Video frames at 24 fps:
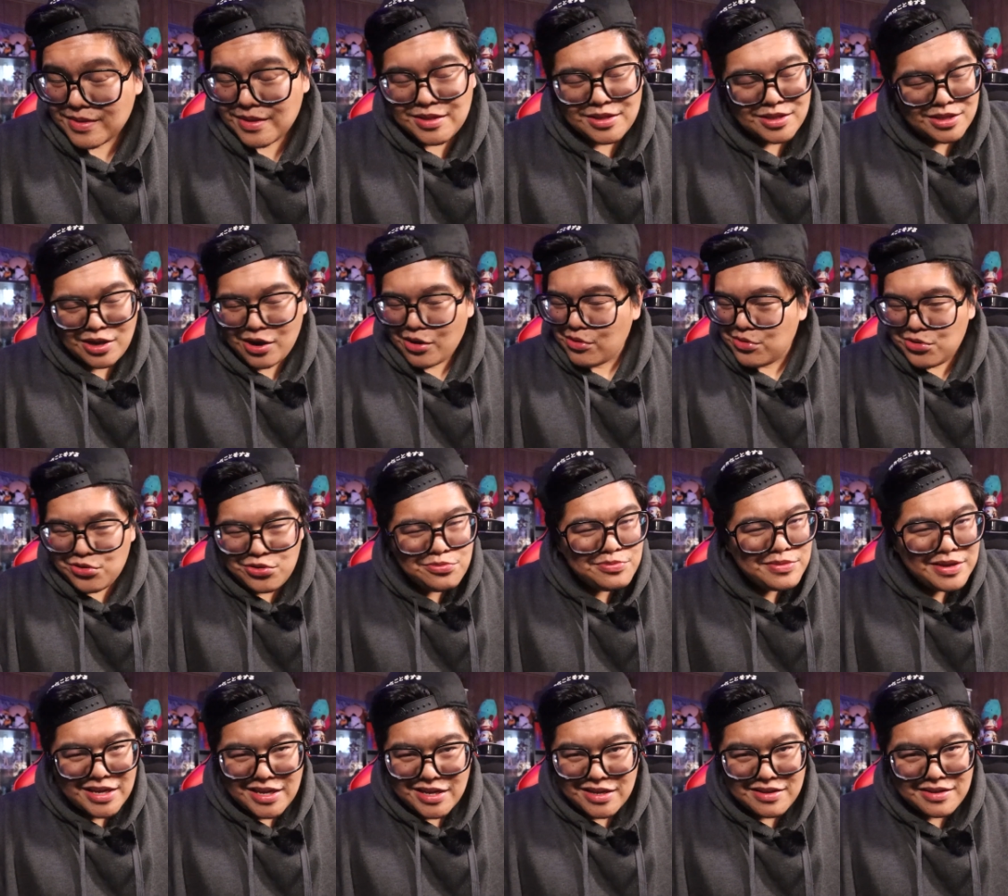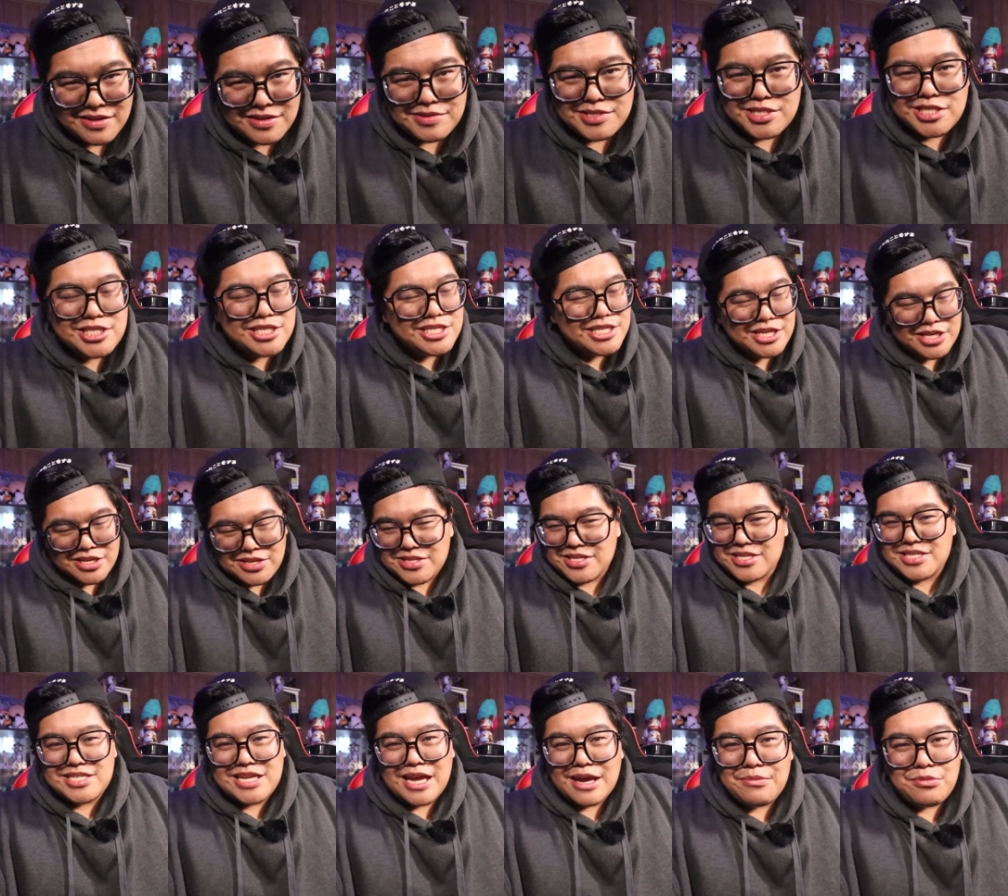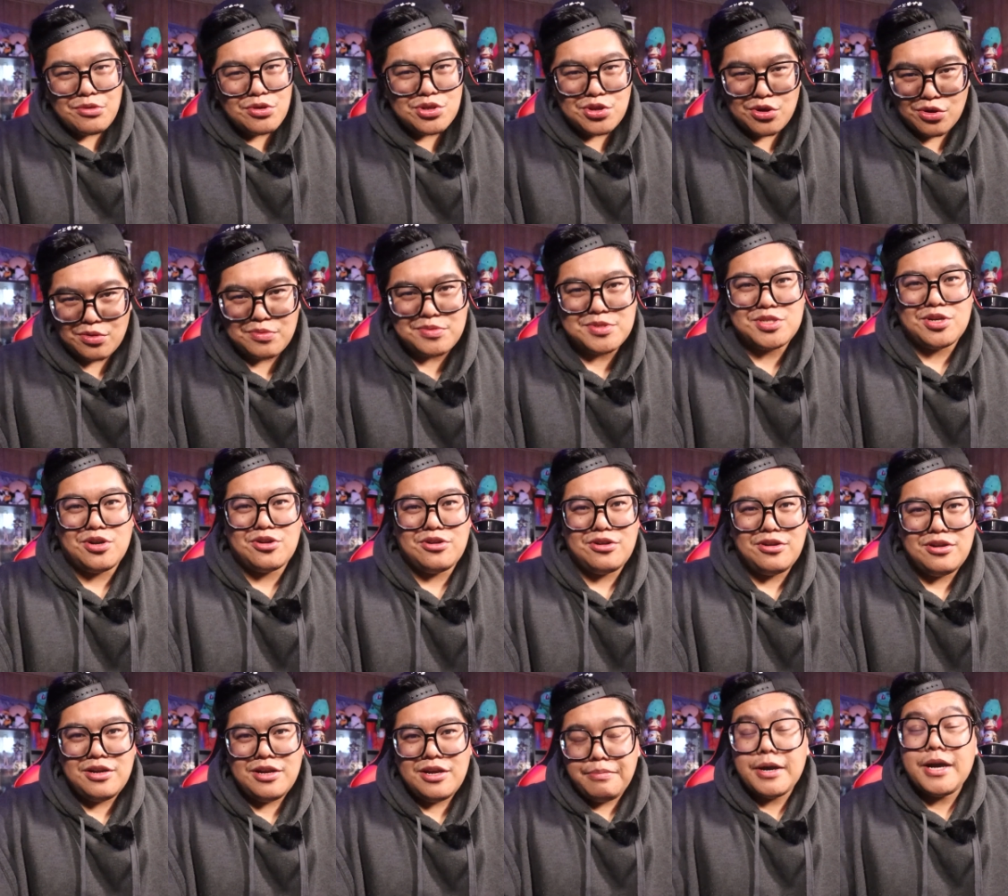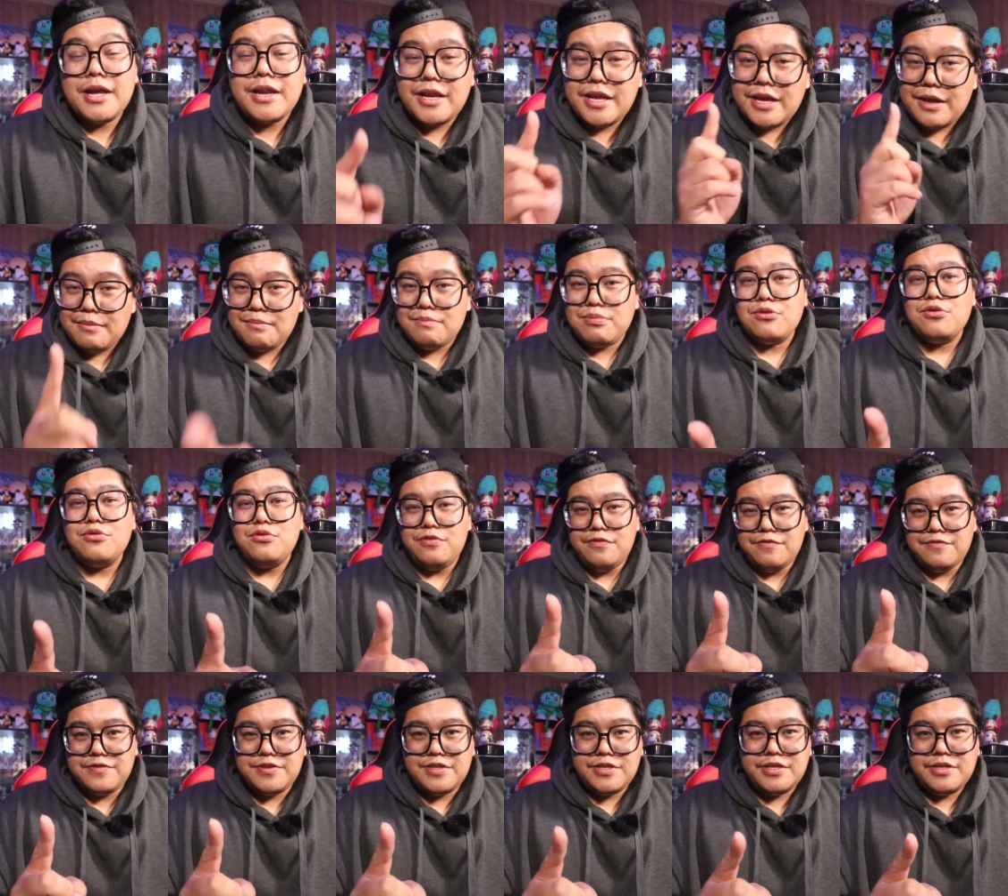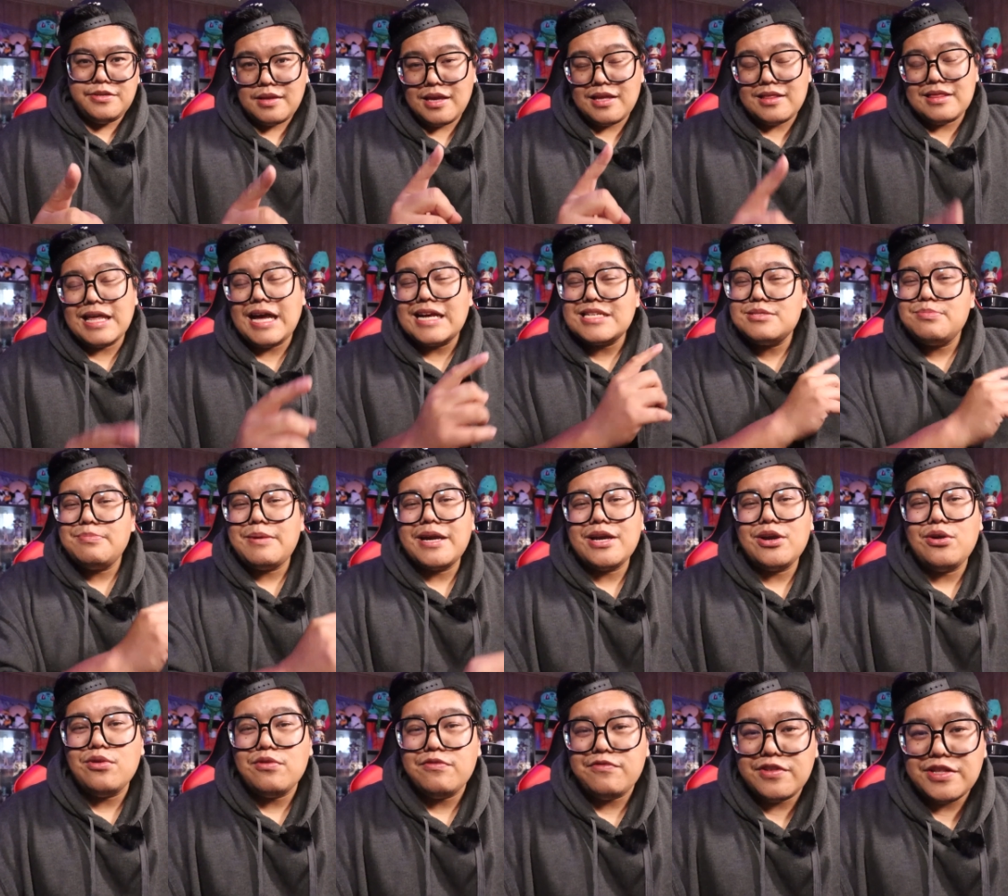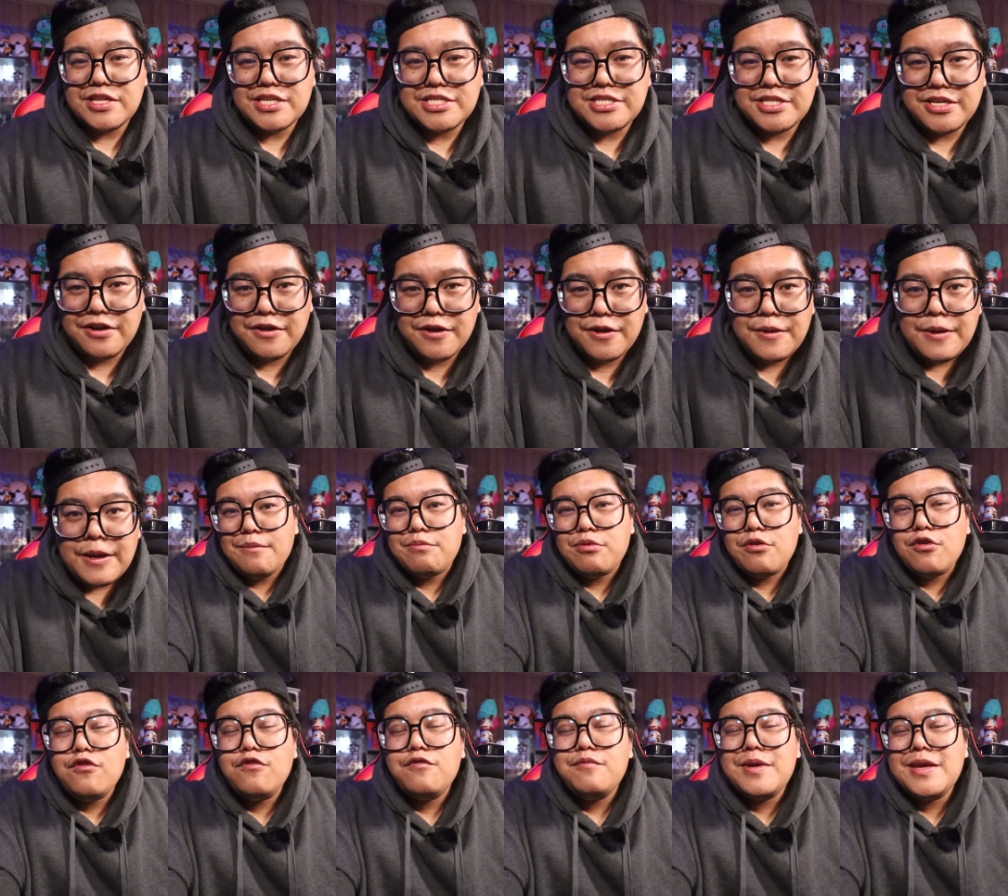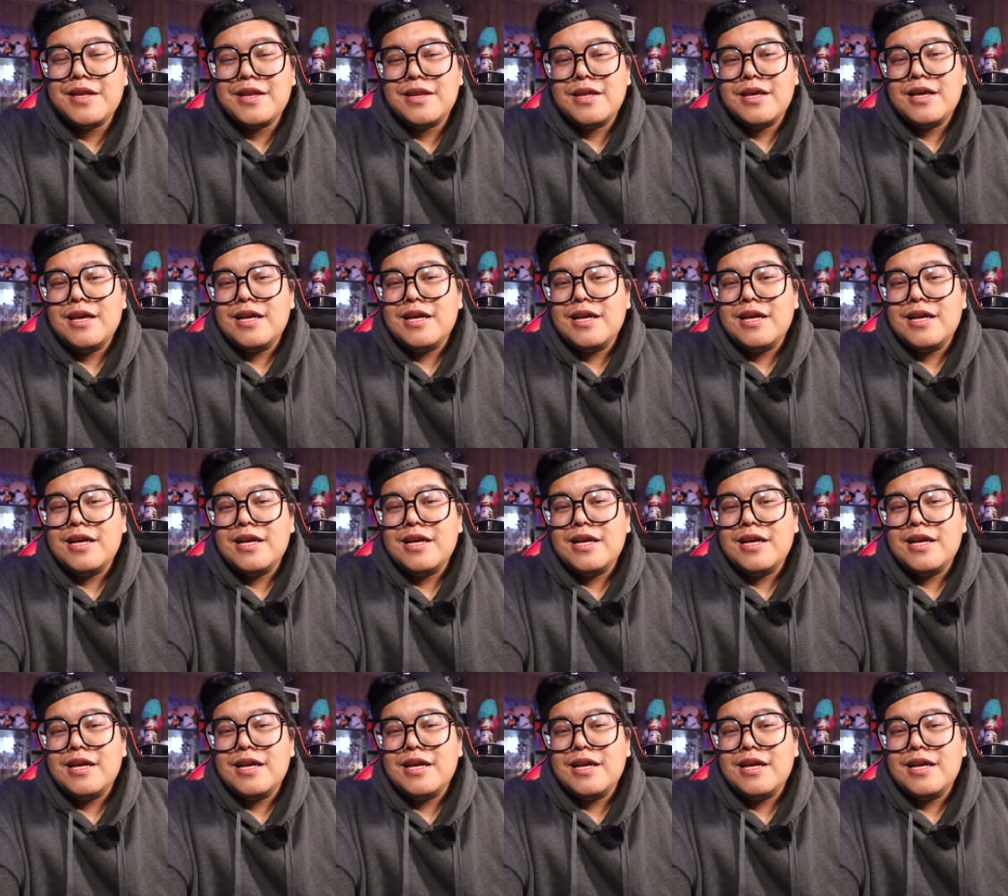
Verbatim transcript: No new me. Still the same old terms are, but improved. And that's my goal for this year. Improvement,